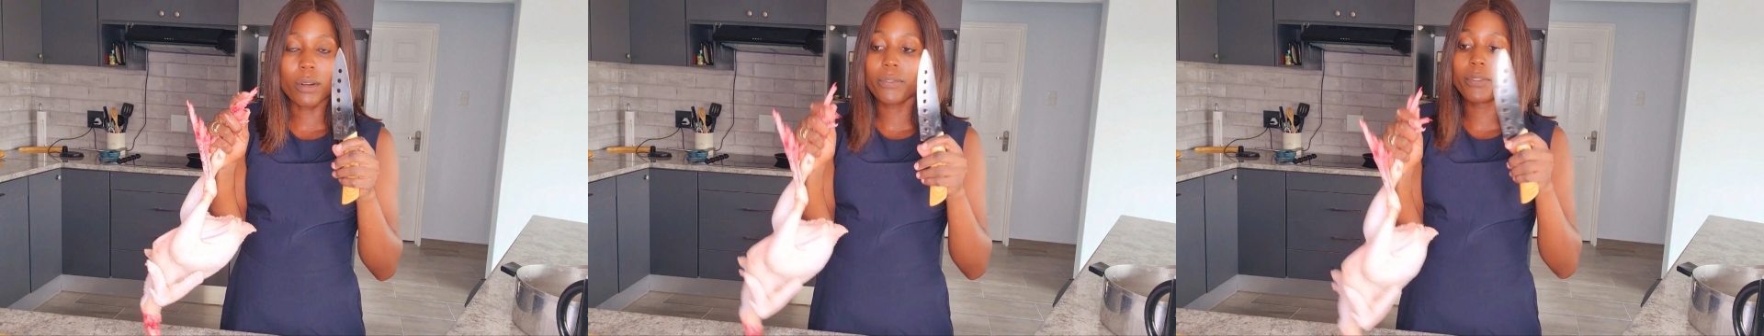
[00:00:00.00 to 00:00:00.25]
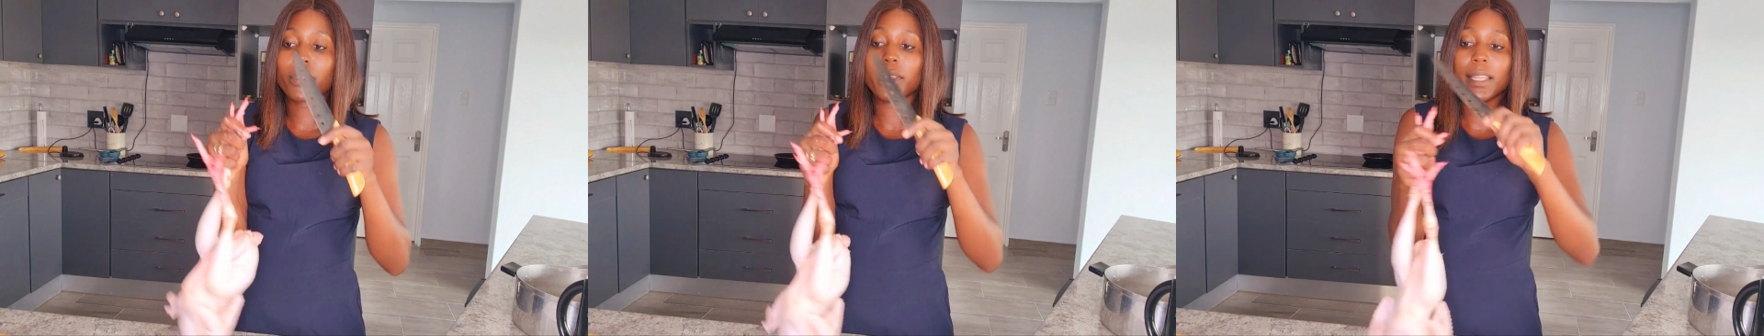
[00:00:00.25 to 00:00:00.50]

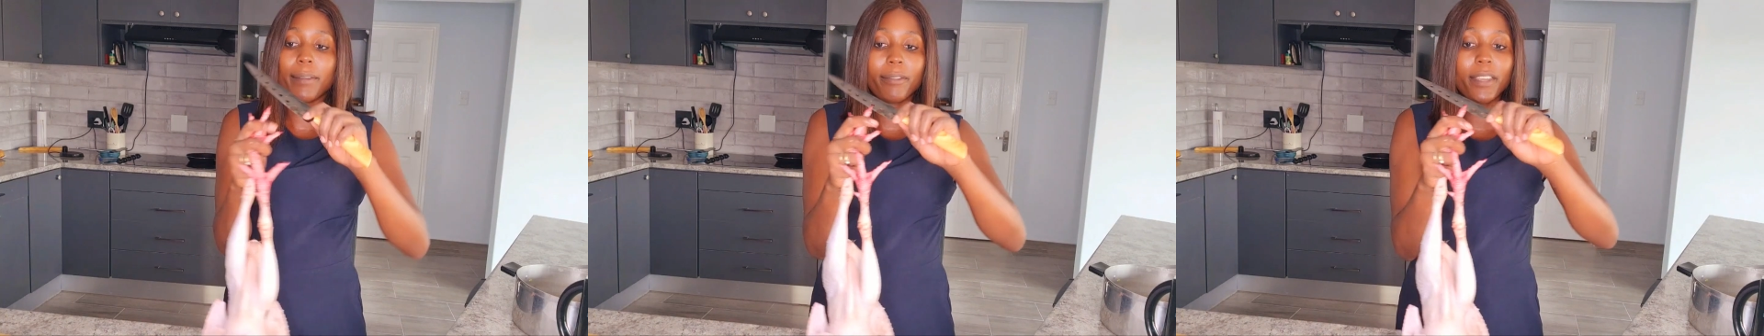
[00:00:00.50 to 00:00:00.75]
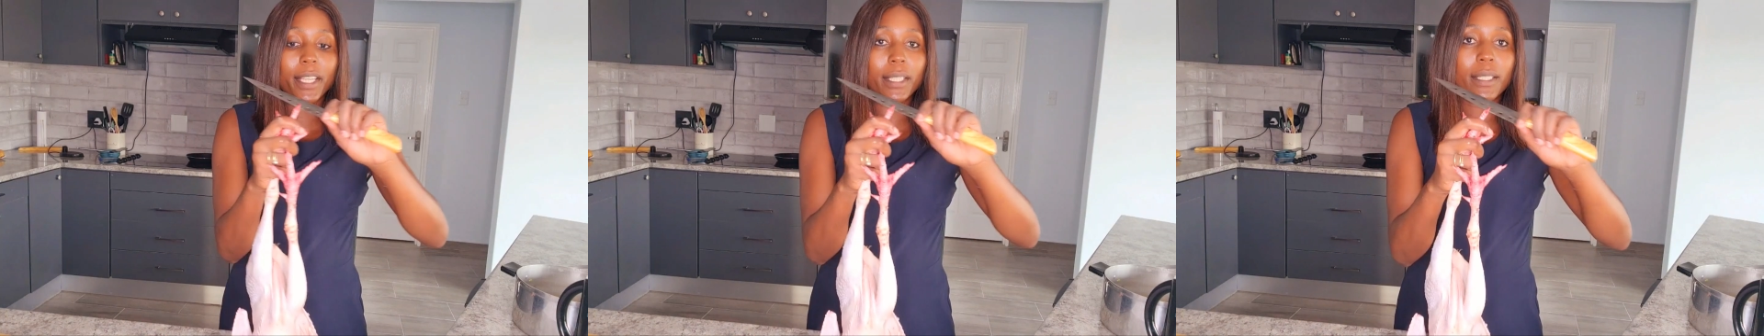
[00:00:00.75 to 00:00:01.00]
off the
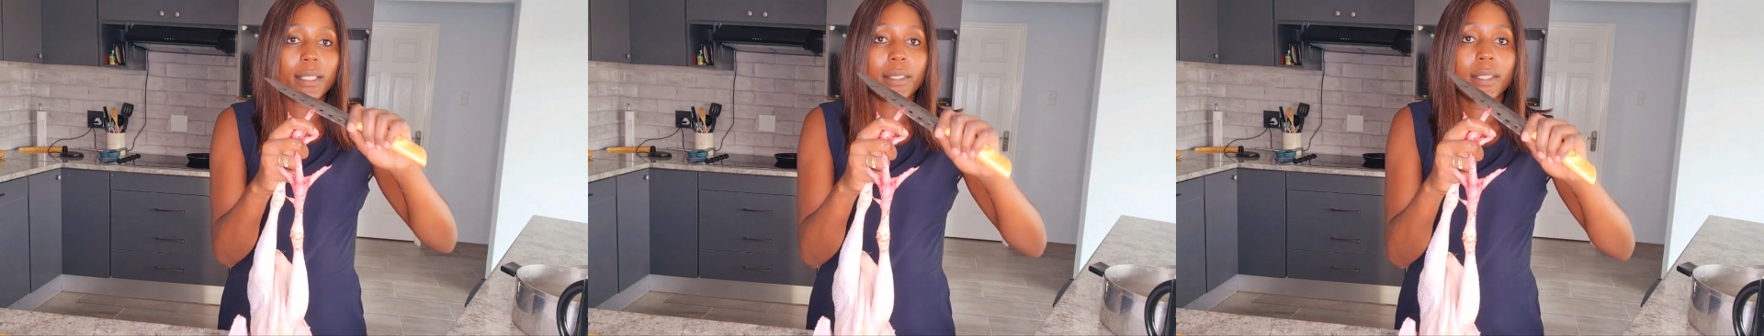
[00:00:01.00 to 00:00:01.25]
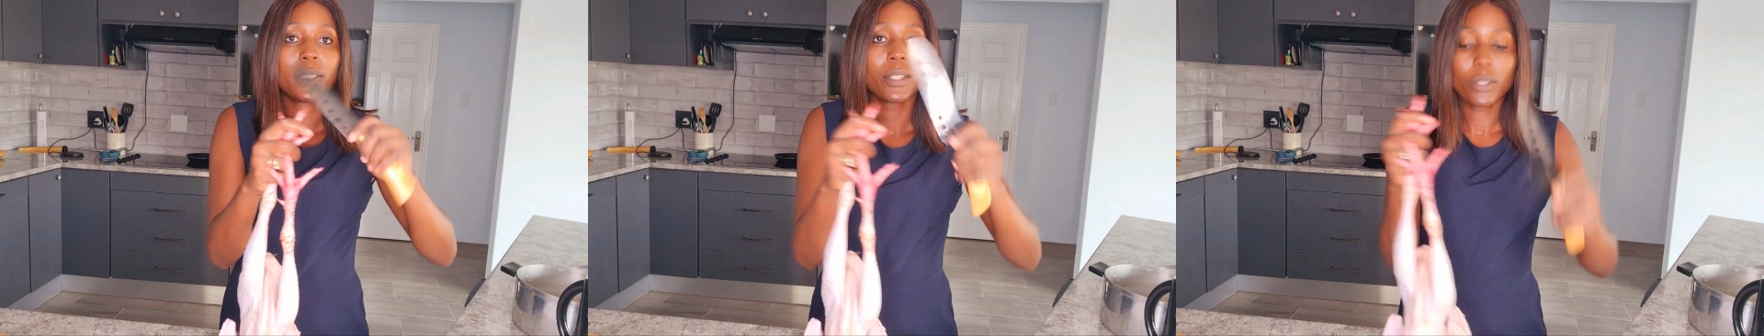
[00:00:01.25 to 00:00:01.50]
feet.
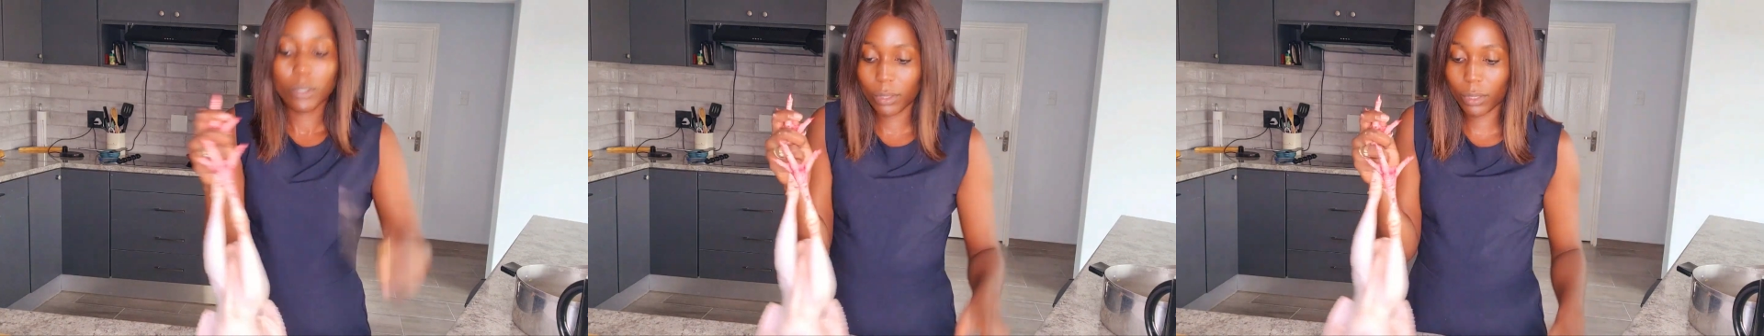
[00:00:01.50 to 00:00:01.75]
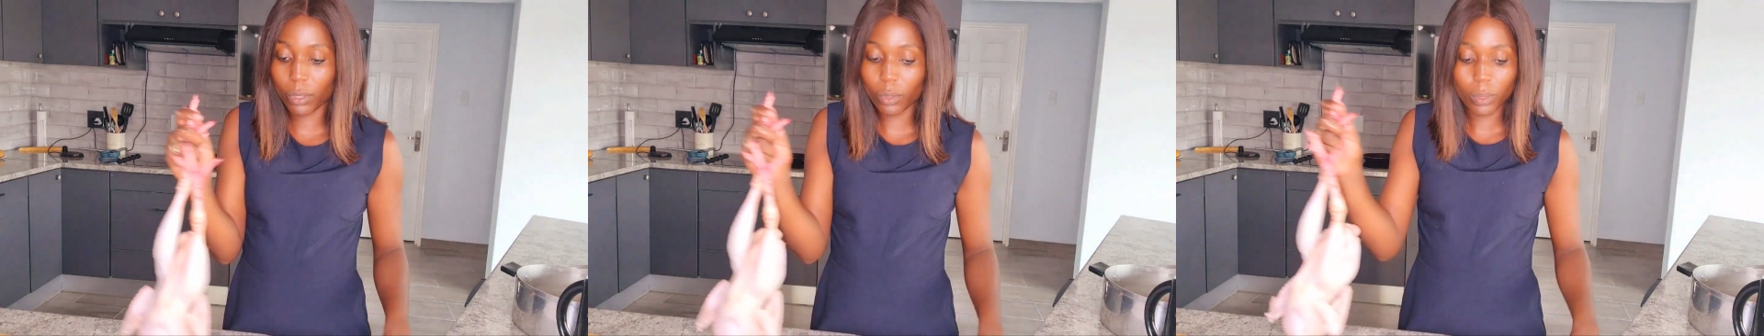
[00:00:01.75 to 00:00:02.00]

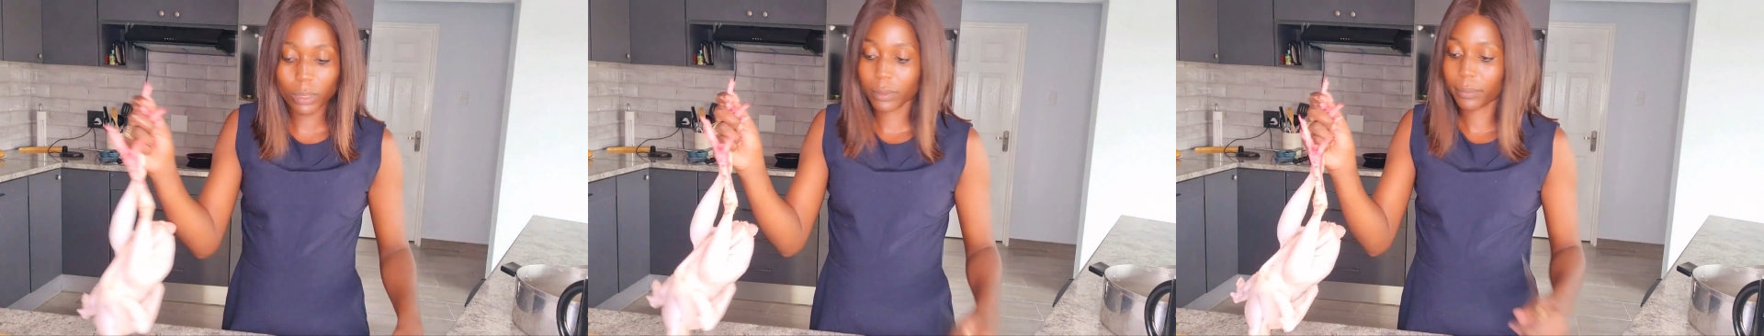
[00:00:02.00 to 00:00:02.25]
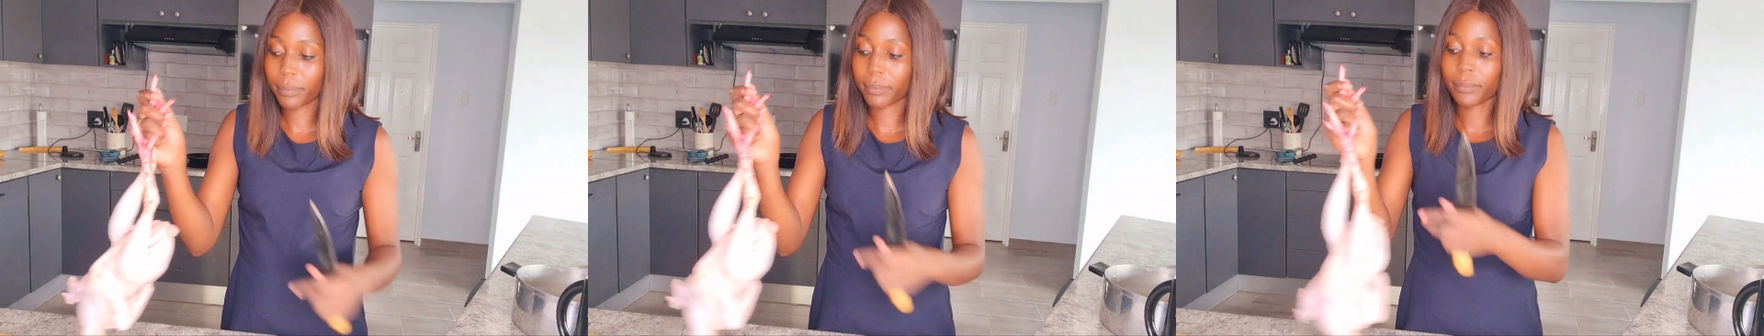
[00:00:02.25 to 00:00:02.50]
So
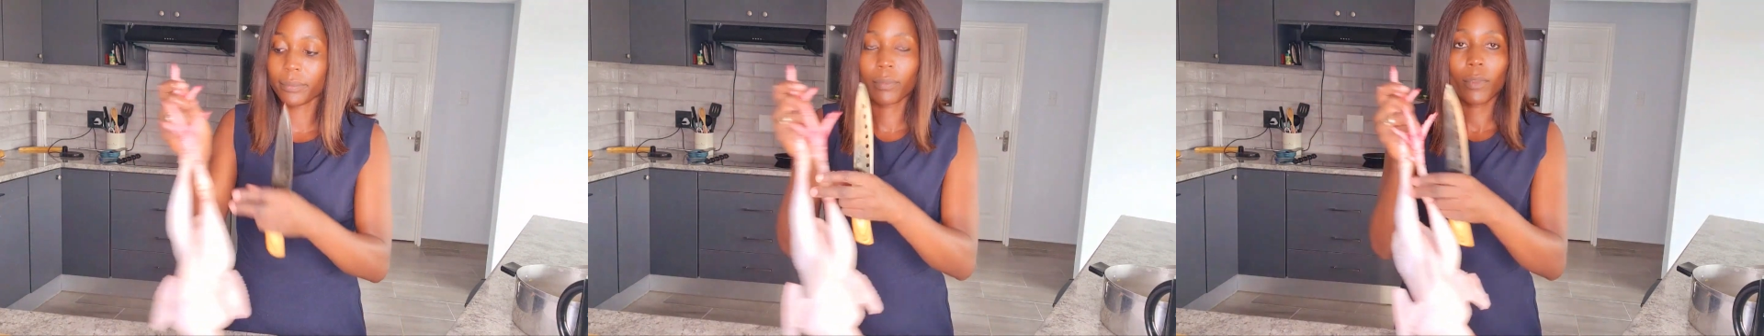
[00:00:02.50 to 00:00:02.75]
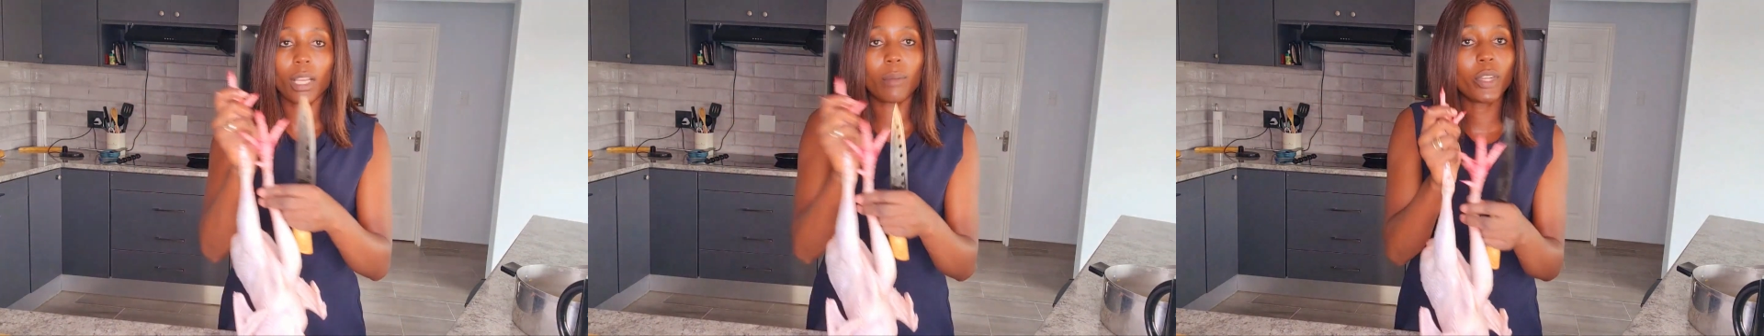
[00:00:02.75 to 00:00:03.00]

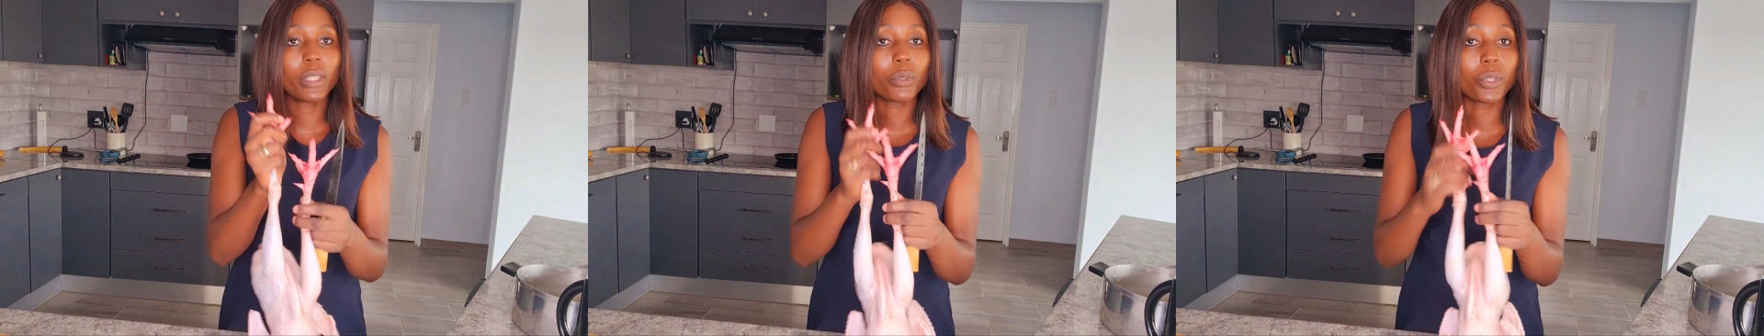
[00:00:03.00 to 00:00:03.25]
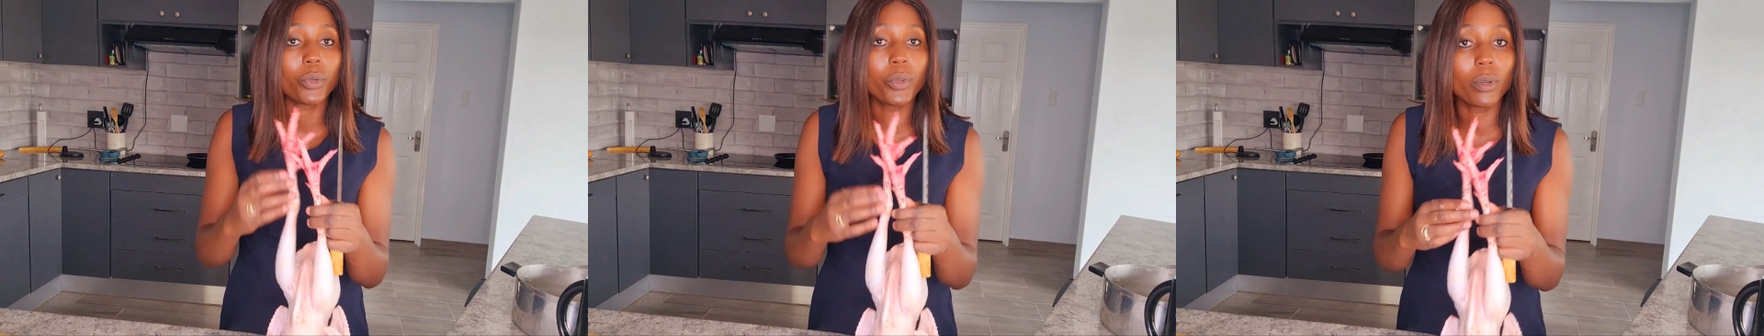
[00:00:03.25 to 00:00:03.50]
I'm going
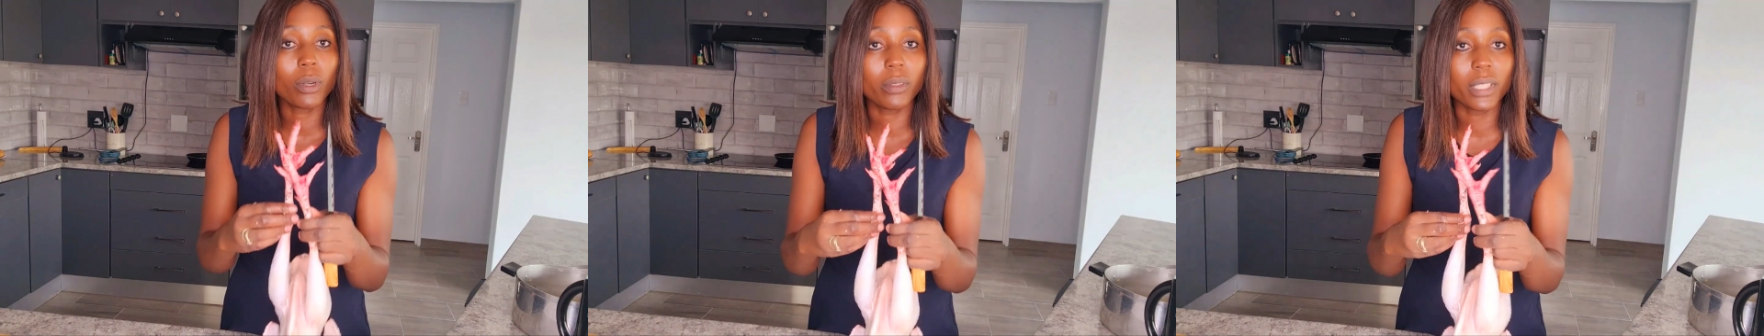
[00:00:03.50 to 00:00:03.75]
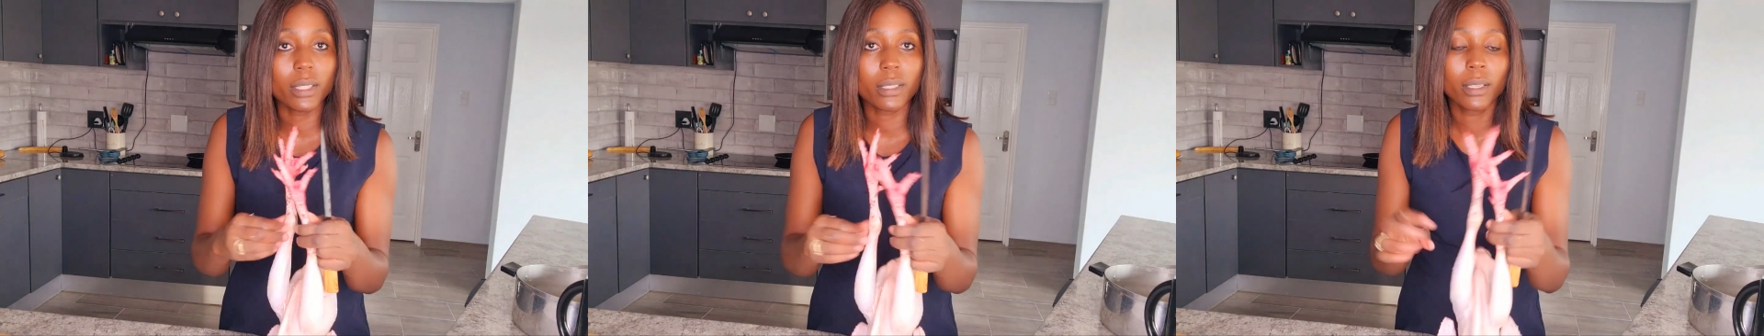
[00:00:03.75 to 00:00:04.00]
to show you
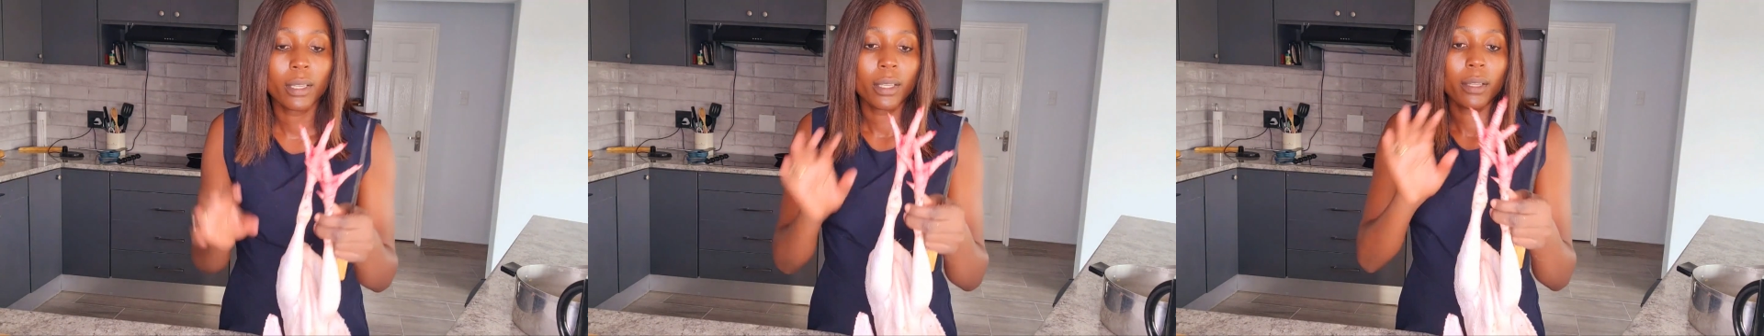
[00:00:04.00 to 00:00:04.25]
all this,